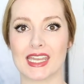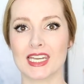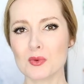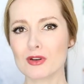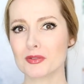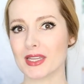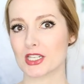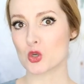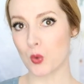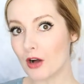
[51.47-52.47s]
anywhere from like
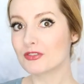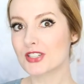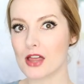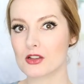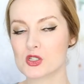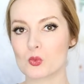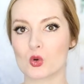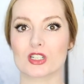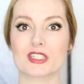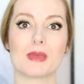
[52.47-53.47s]
$12
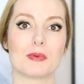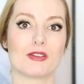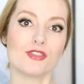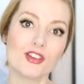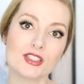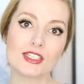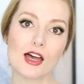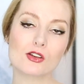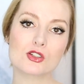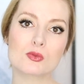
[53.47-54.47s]
more to maybe
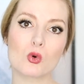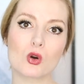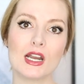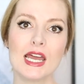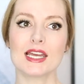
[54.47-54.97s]
$50 more.